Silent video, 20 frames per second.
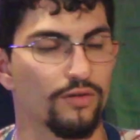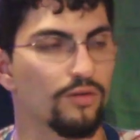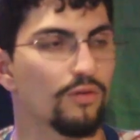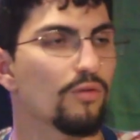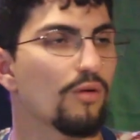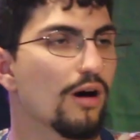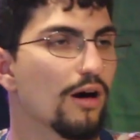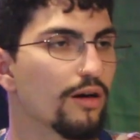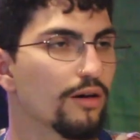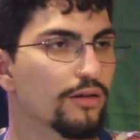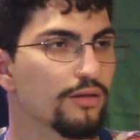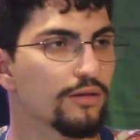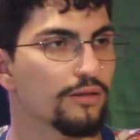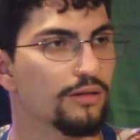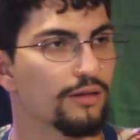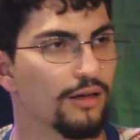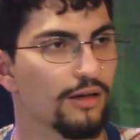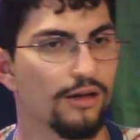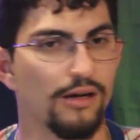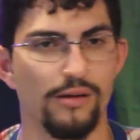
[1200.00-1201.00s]
a while,
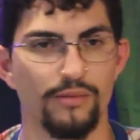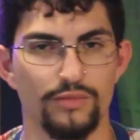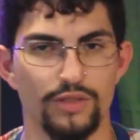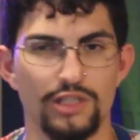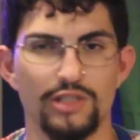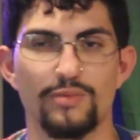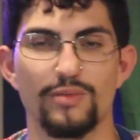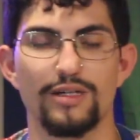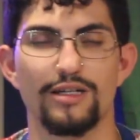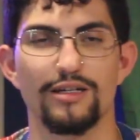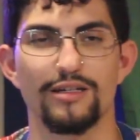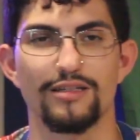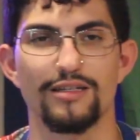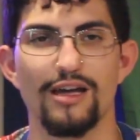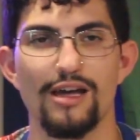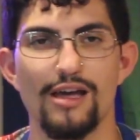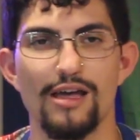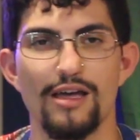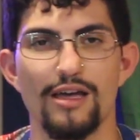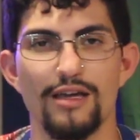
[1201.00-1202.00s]
just because
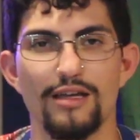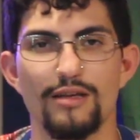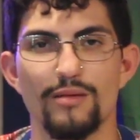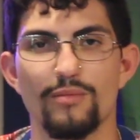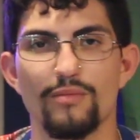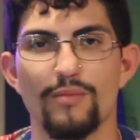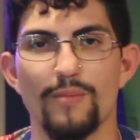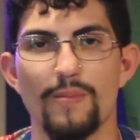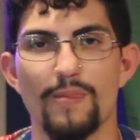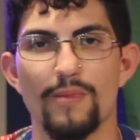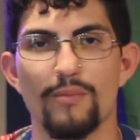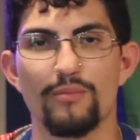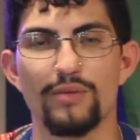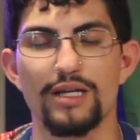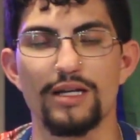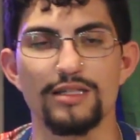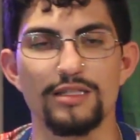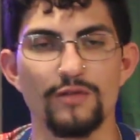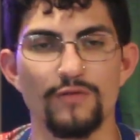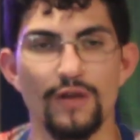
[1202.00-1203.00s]

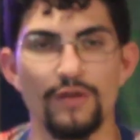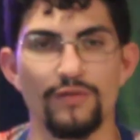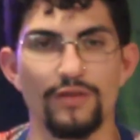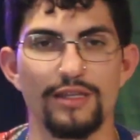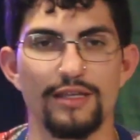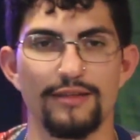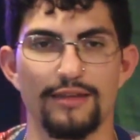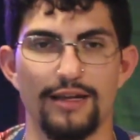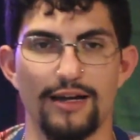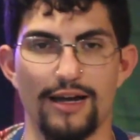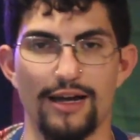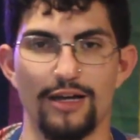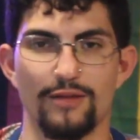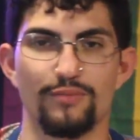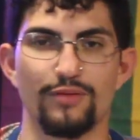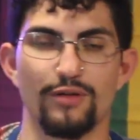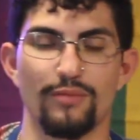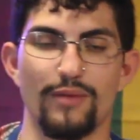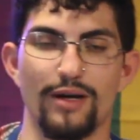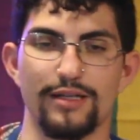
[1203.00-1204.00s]
of everything that I had
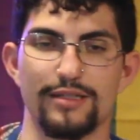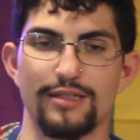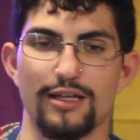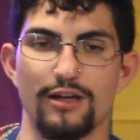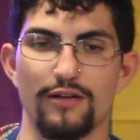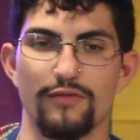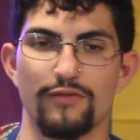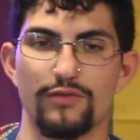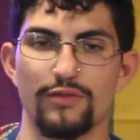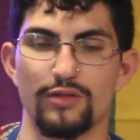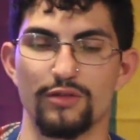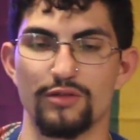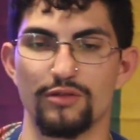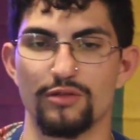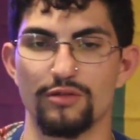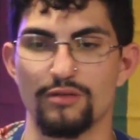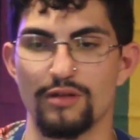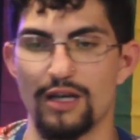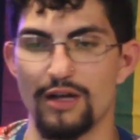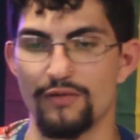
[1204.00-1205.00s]
put myself
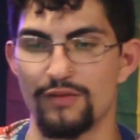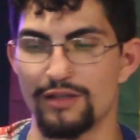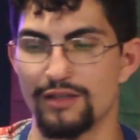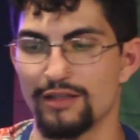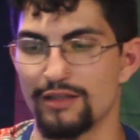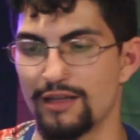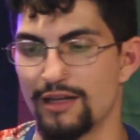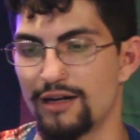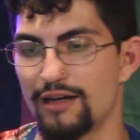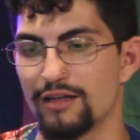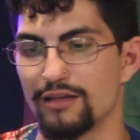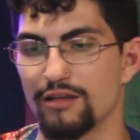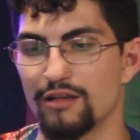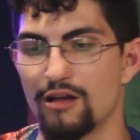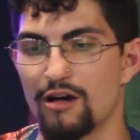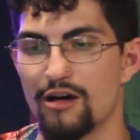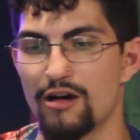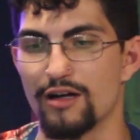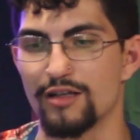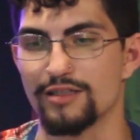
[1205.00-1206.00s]
through, everything that I had
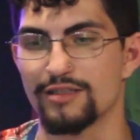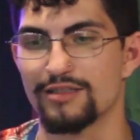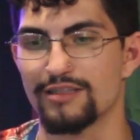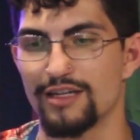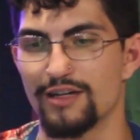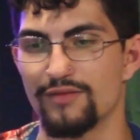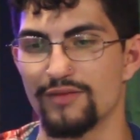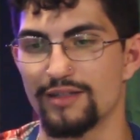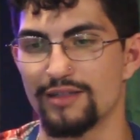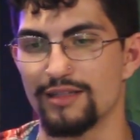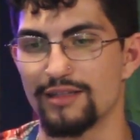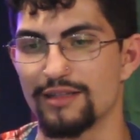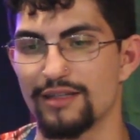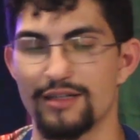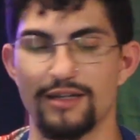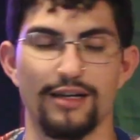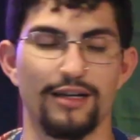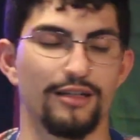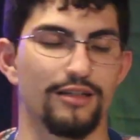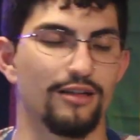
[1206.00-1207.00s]
lost, everything that
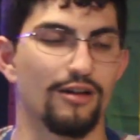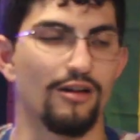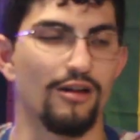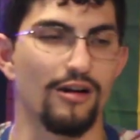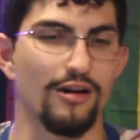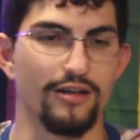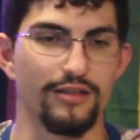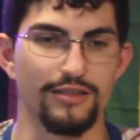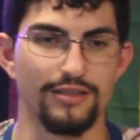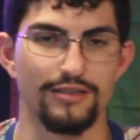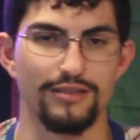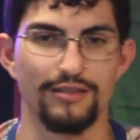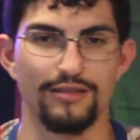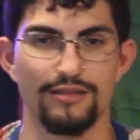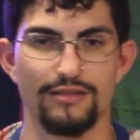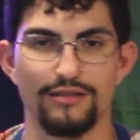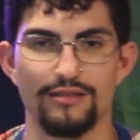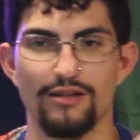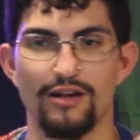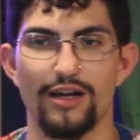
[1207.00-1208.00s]
I had caused.
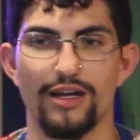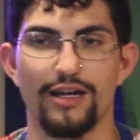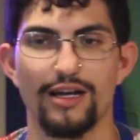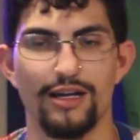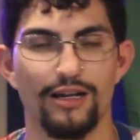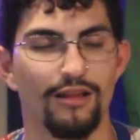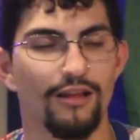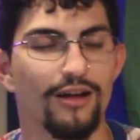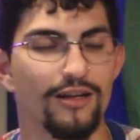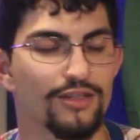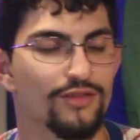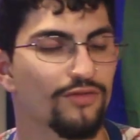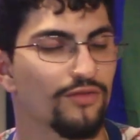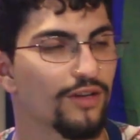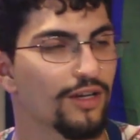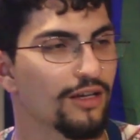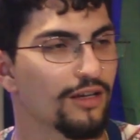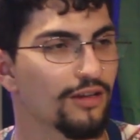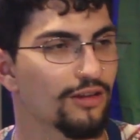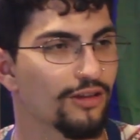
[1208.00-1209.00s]
I kind of lost
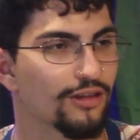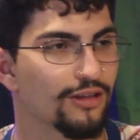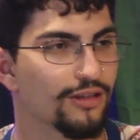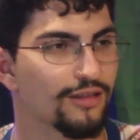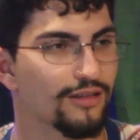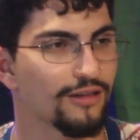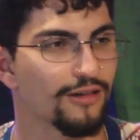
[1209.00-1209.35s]
faith.